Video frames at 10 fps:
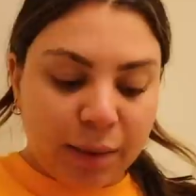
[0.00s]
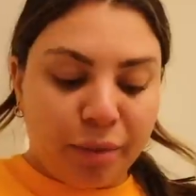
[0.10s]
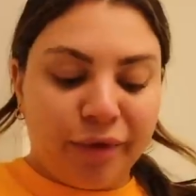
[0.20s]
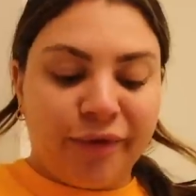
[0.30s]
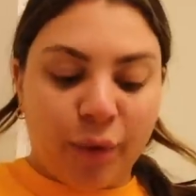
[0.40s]

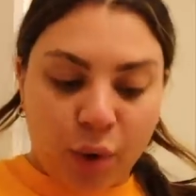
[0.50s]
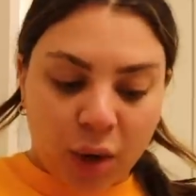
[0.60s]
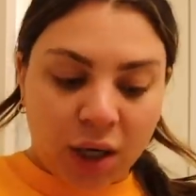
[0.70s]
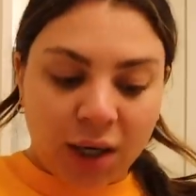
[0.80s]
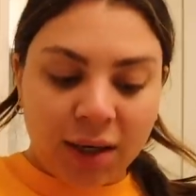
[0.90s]

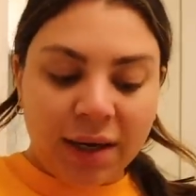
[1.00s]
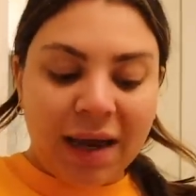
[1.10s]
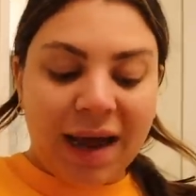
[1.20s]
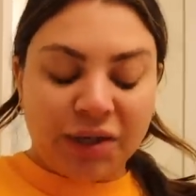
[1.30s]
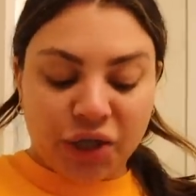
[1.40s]
before
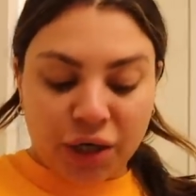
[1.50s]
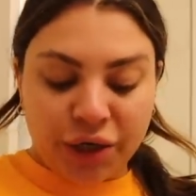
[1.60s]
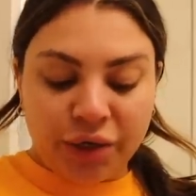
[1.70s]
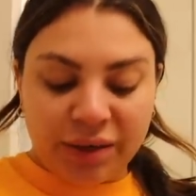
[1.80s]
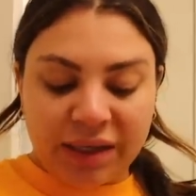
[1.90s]
I
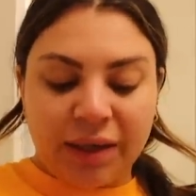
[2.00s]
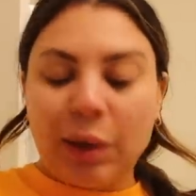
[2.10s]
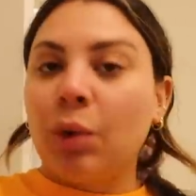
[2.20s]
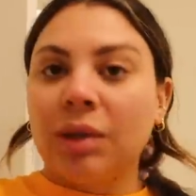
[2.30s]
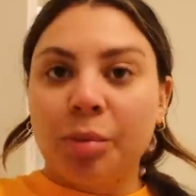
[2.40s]
started using the
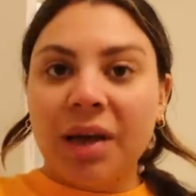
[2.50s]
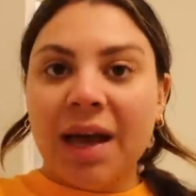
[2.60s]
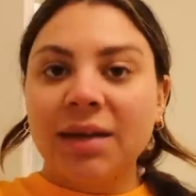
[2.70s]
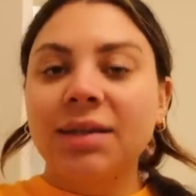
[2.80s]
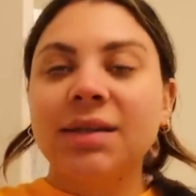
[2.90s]

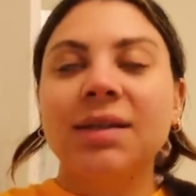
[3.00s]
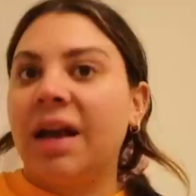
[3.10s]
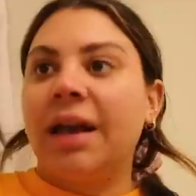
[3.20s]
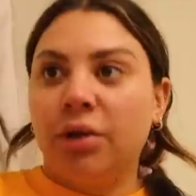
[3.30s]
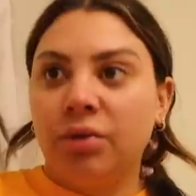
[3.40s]
Olaplex,
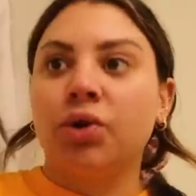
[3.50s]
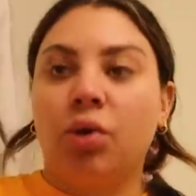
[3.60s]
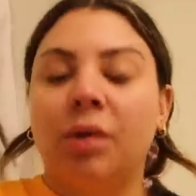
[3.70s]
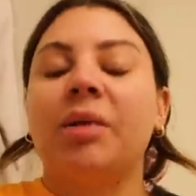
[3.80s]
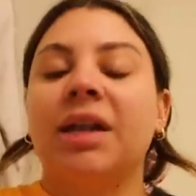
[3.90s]
and I used
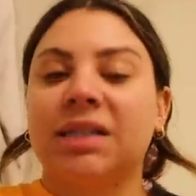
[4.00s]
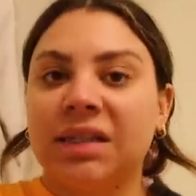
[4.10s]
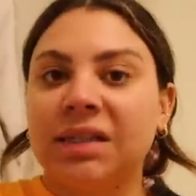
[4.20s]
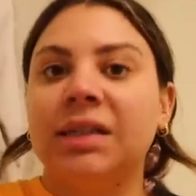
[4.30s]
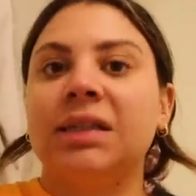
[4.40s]
Olaplex
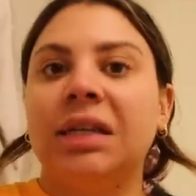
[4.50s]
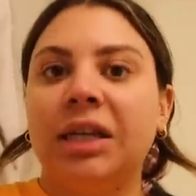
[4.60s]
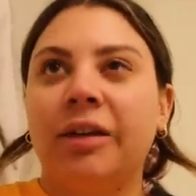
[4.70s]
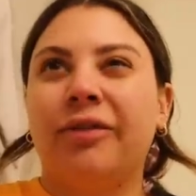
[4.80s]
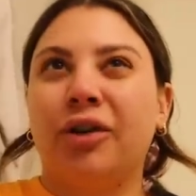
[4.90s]

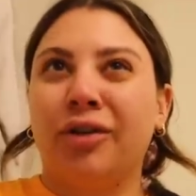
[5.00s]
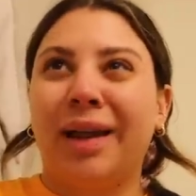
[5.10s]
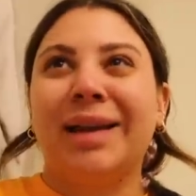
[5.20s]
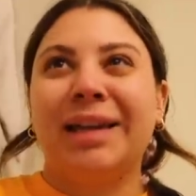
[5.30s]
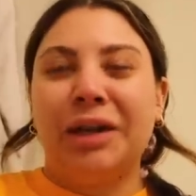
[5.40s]
consistently for
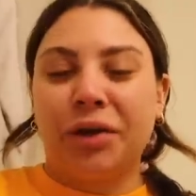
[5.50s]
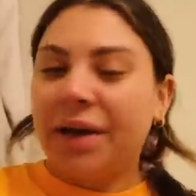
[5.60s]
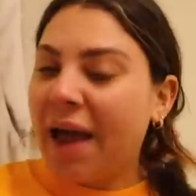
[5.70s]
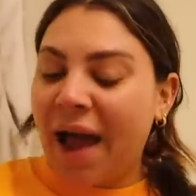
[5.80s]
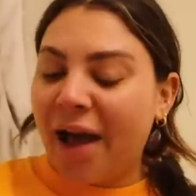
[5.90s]
like a year and
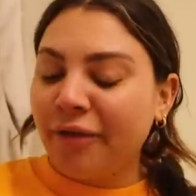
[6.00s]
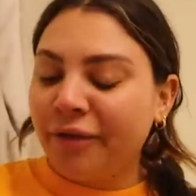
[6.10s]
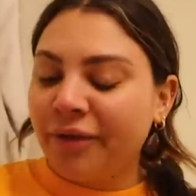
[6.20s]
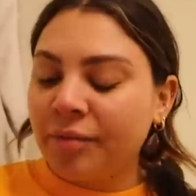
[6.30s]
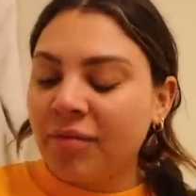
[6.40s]
a
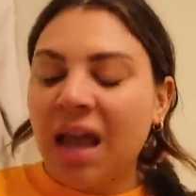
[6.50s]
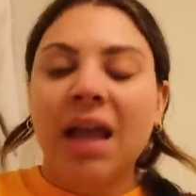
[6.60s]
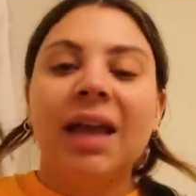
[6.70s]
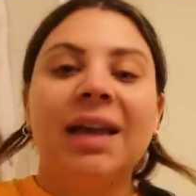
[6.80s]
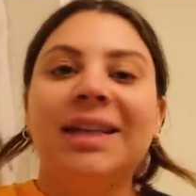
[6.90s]
half.
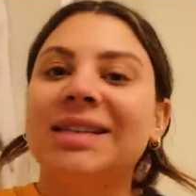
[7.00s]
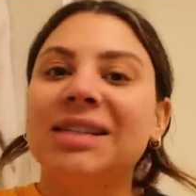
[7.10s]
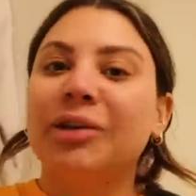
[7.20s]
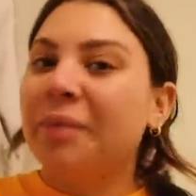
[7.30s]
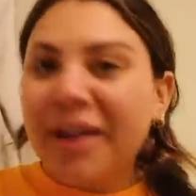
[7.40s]
It's
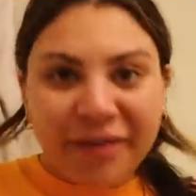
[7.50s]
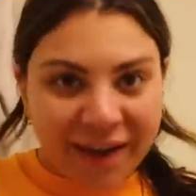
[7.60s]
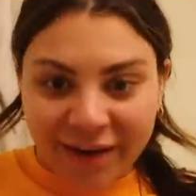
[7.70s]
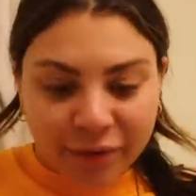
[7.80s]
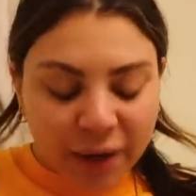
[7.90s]
still my
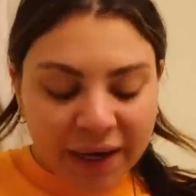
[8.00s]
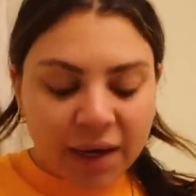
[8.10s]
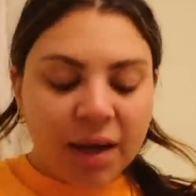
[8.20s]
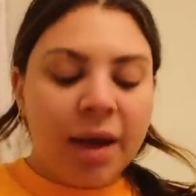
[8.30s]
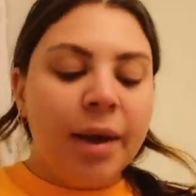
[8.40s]

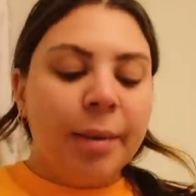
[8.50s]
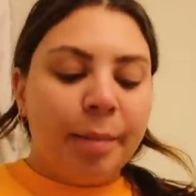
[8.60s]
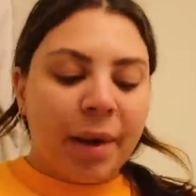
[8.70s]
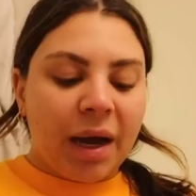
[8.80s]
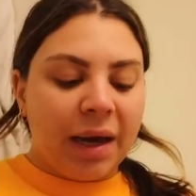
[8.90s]
favorite,
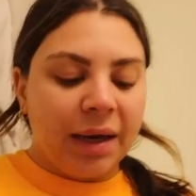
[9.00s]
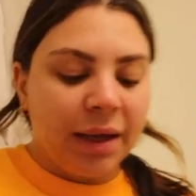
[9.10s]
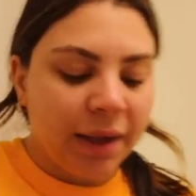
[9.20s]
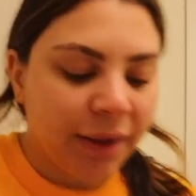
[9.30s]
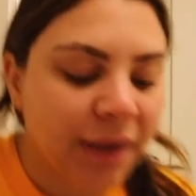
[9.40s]
but
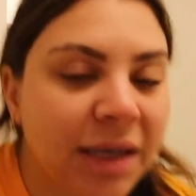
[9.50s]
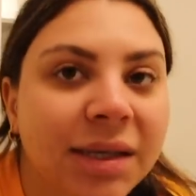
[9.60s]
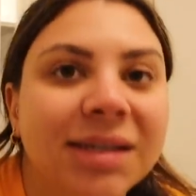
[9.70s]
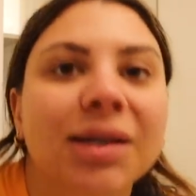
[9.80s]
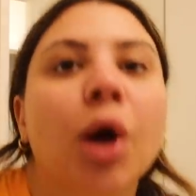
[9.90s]

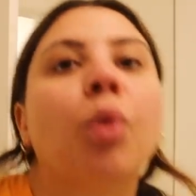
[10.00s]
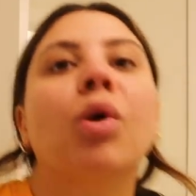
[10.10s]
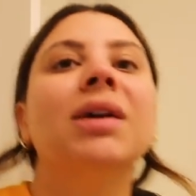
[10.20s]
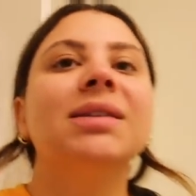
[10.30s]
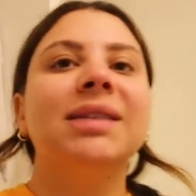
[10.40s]
these were
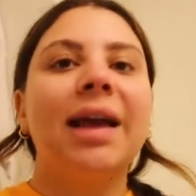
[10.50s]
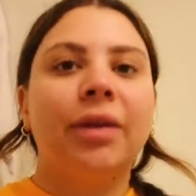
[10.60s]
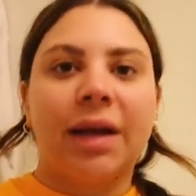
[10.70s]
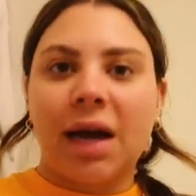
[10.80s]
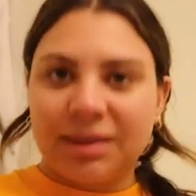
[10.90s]
on
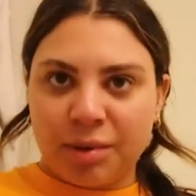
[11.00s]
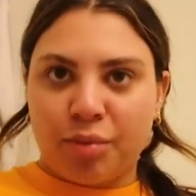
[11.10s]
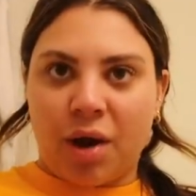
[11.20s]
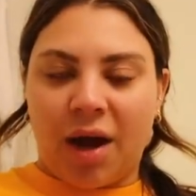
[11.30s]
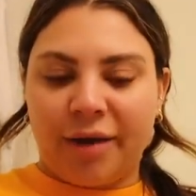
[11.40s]
sale at
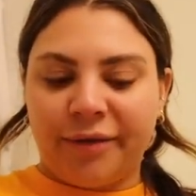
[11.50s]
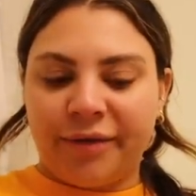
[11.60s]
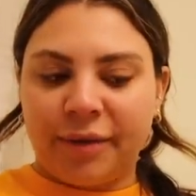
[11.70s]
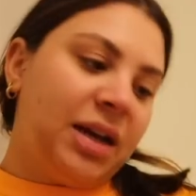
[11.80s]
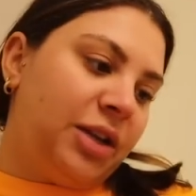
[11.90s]
Cosmoprof,
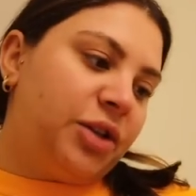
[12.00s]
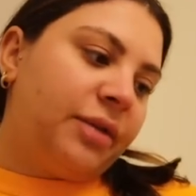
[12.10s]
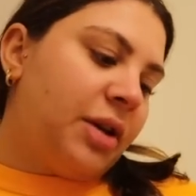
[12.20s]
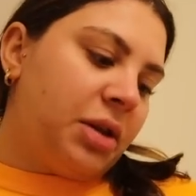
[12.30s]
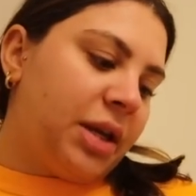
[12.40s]
and I just
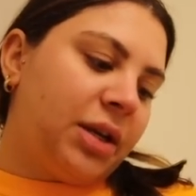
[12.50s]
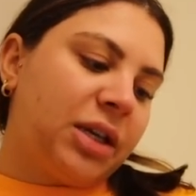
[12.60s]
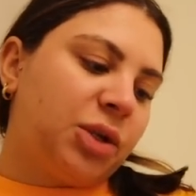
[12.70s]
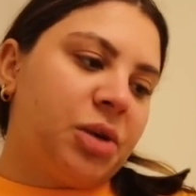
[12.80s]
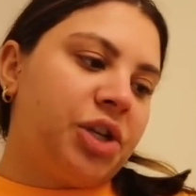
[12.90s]
felt like
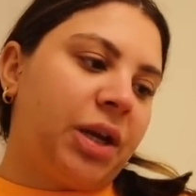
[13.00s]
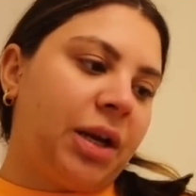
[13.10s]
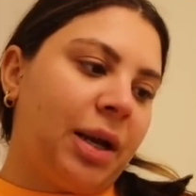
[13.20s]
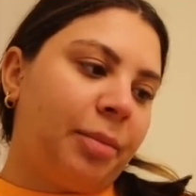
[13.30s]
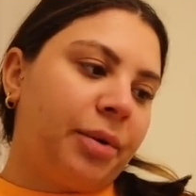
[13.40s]
switching it
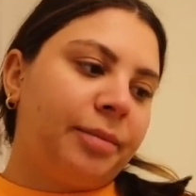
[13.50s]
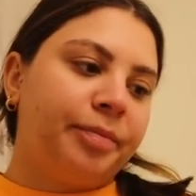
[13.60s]
up